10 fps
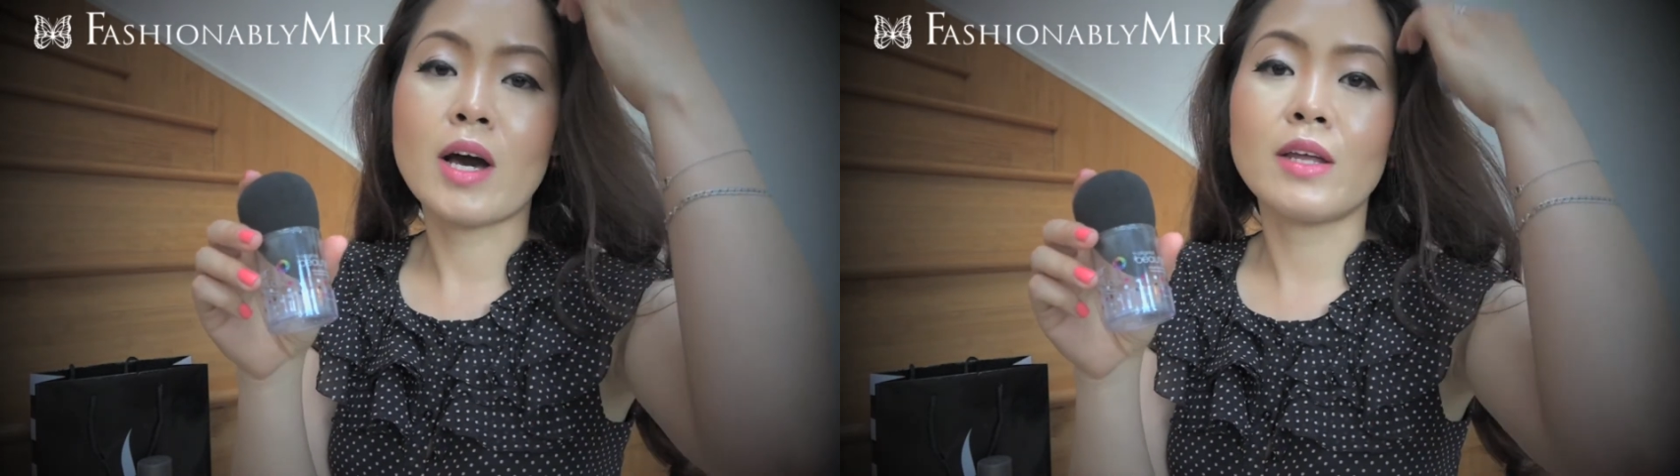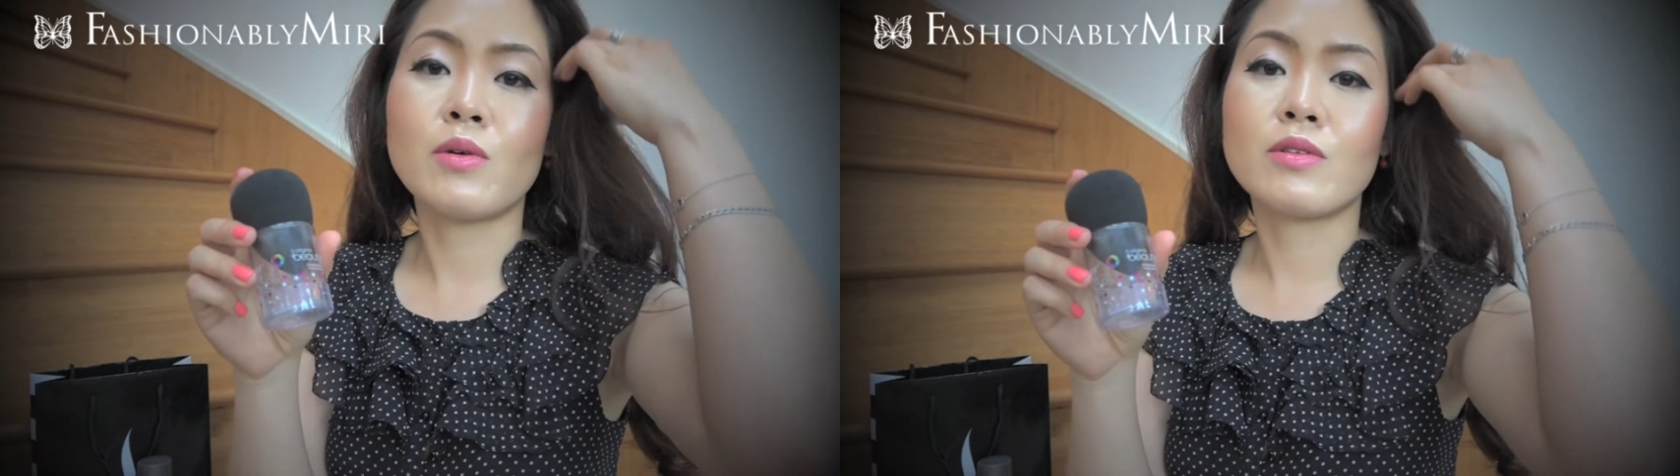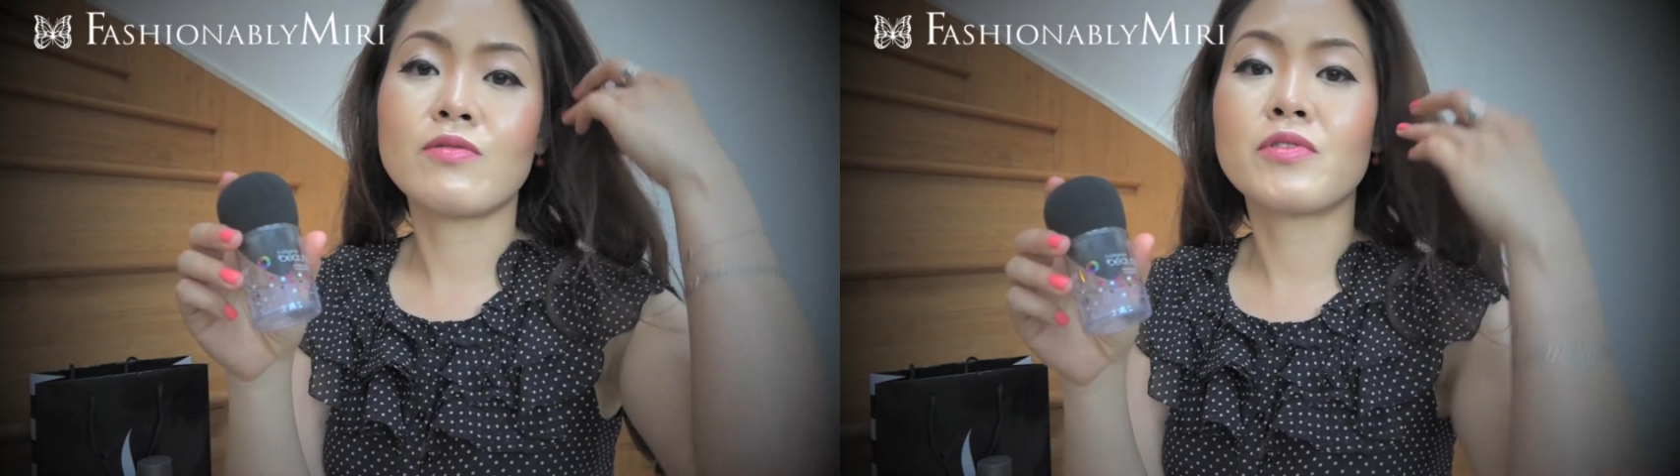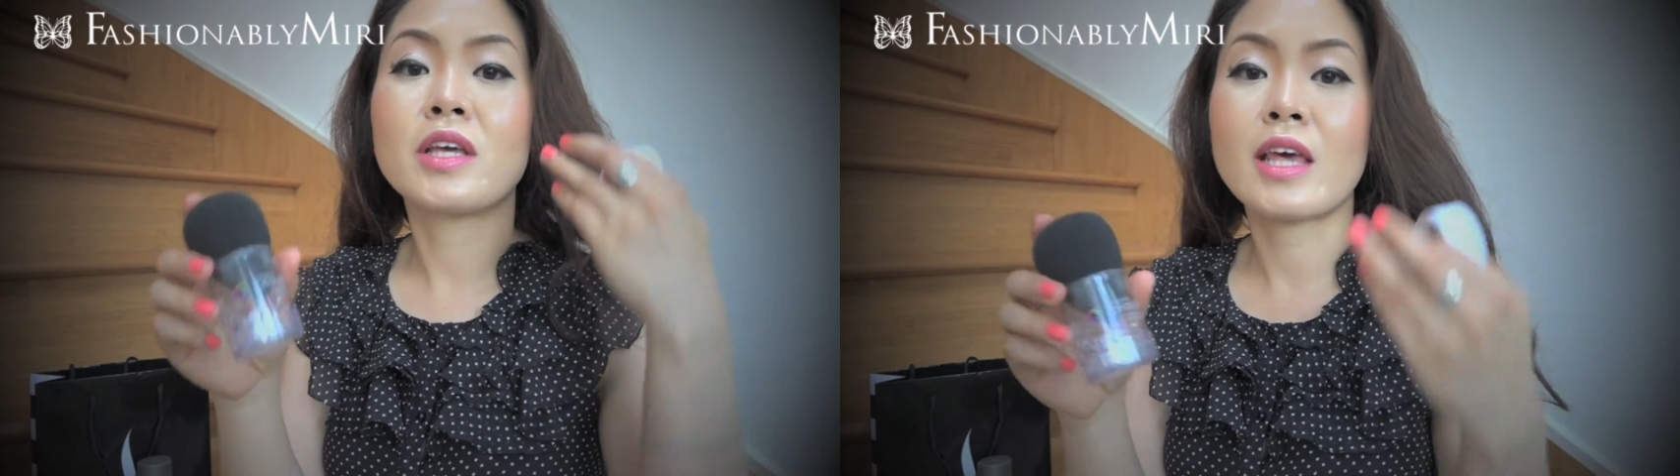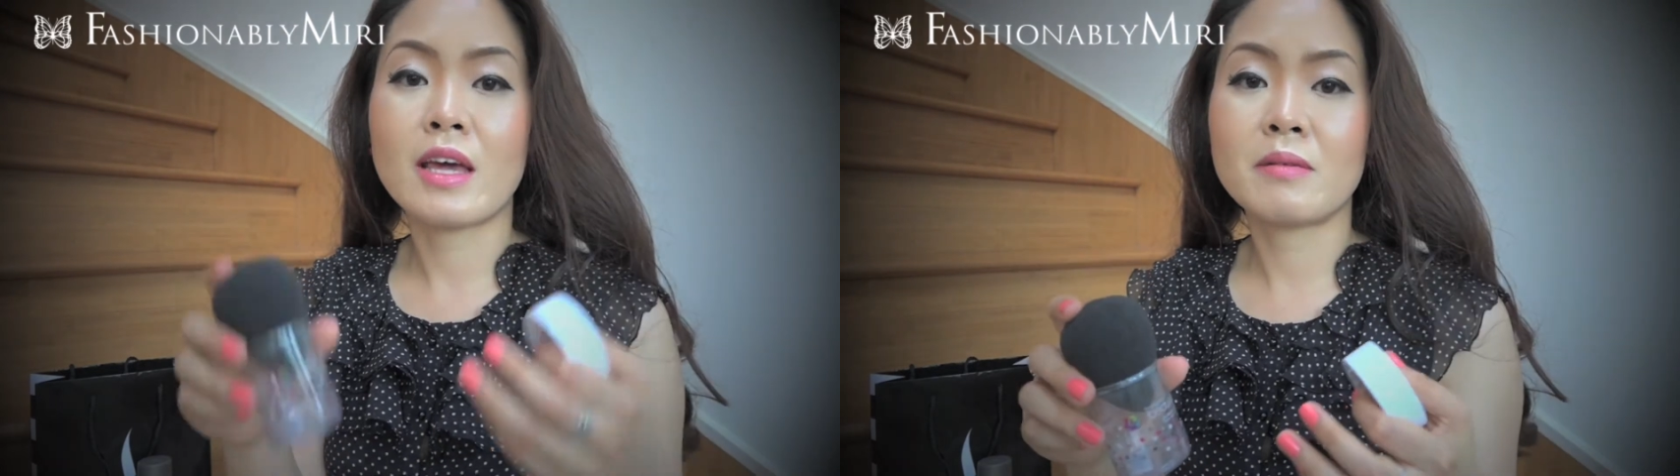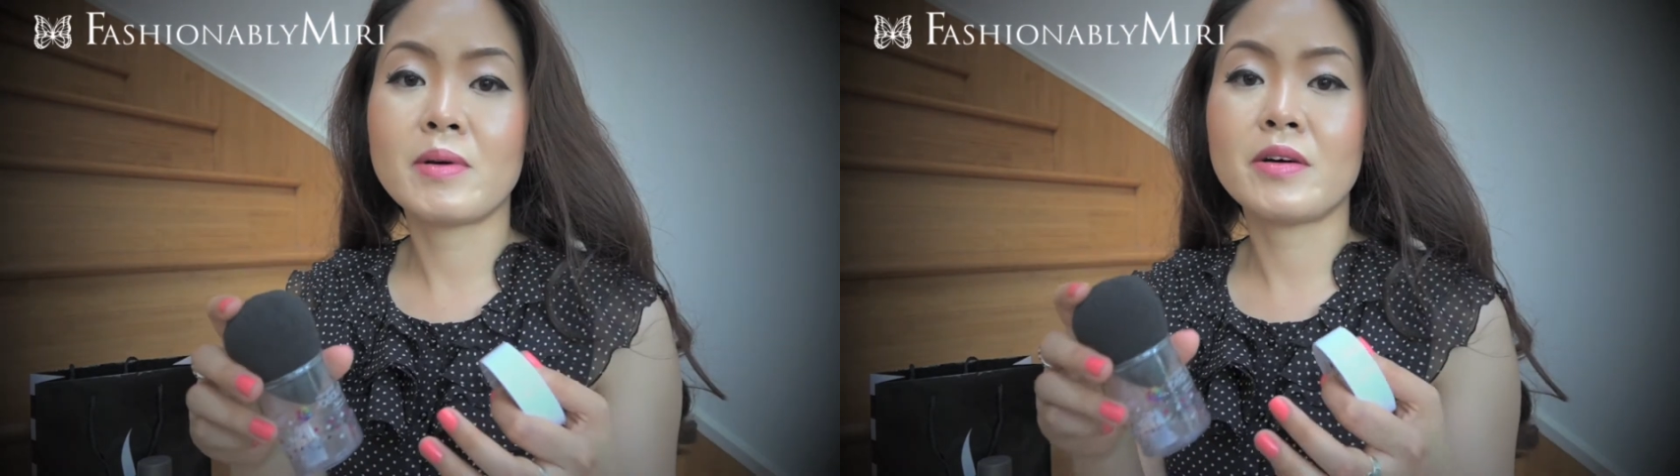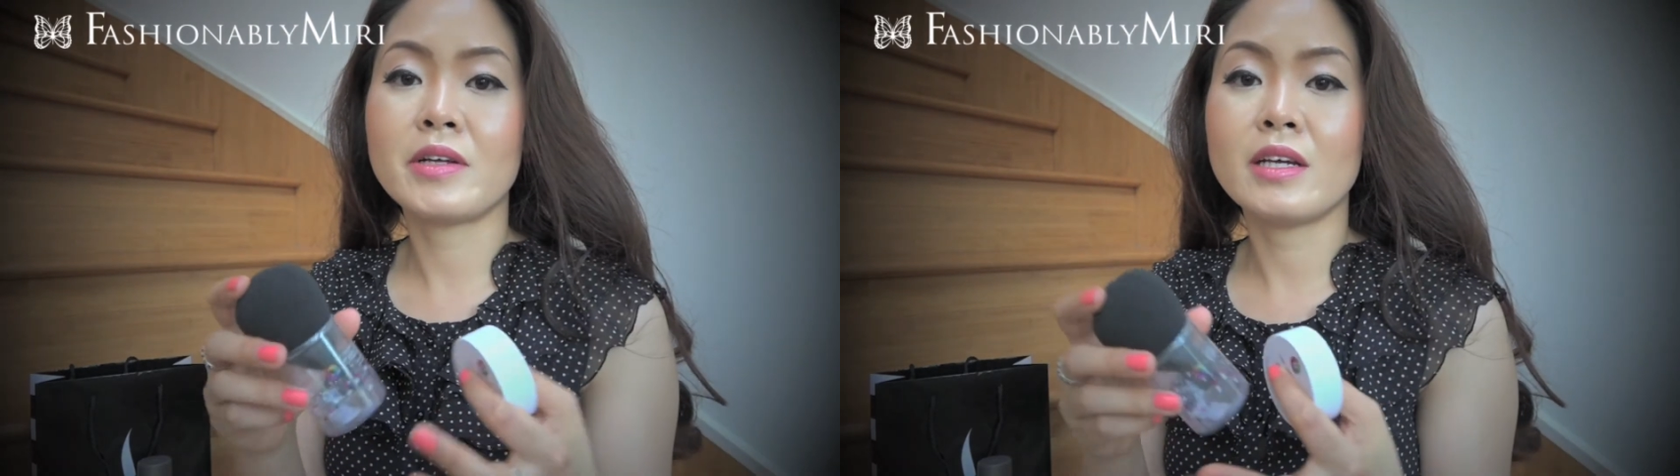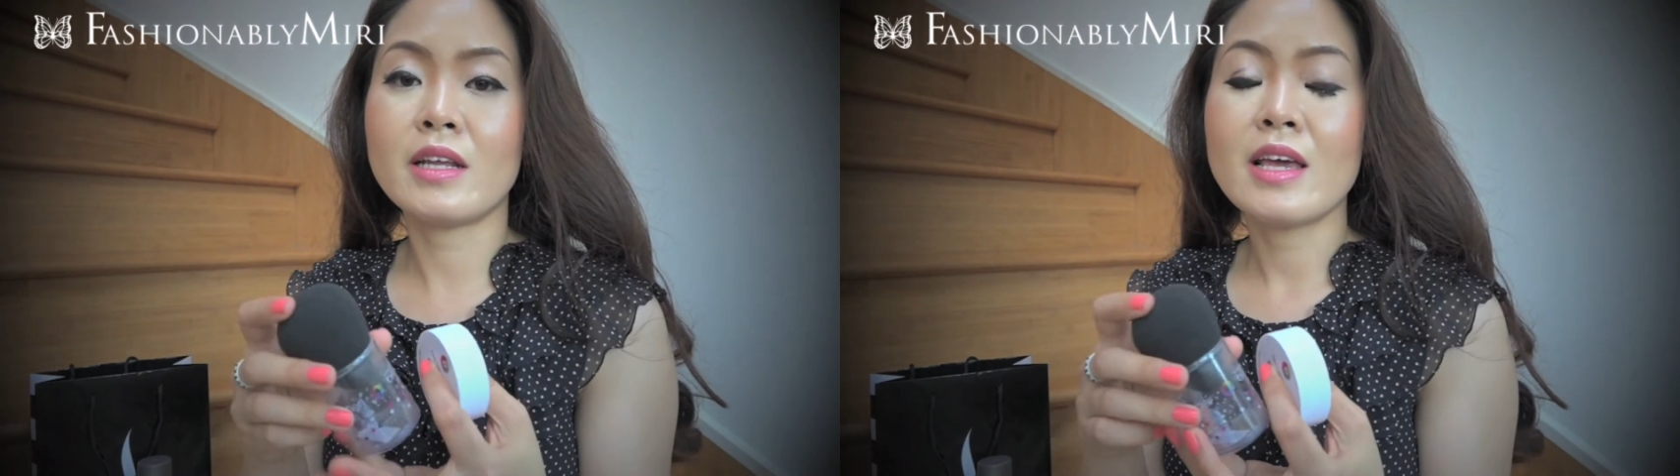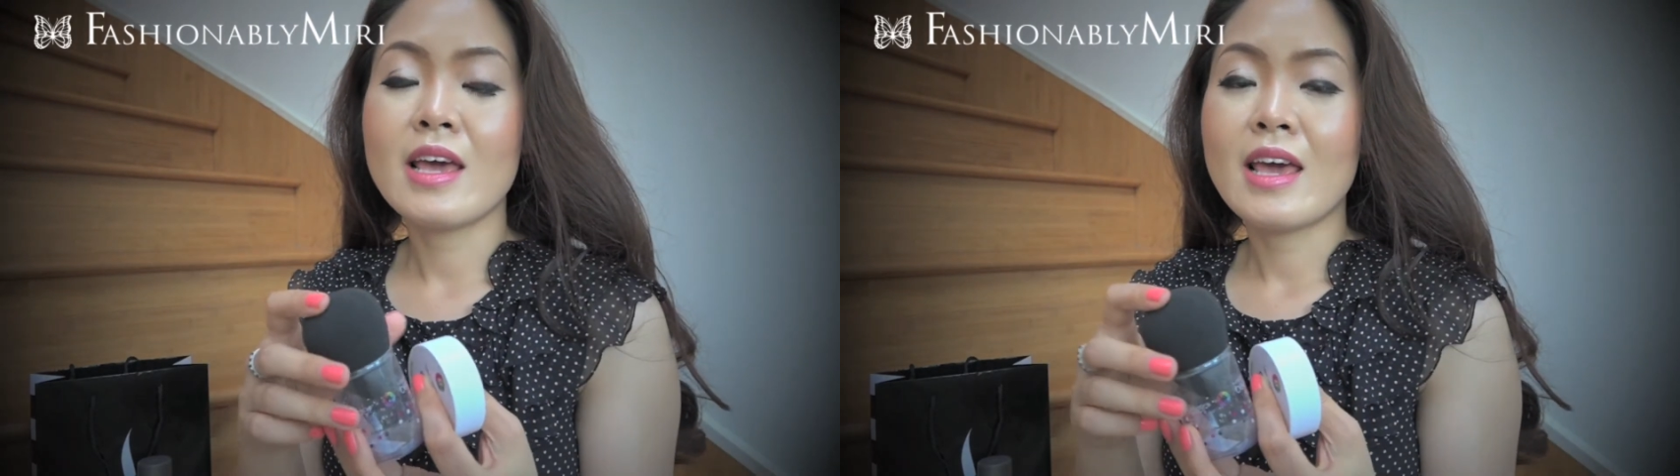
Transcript: I don't forget about it,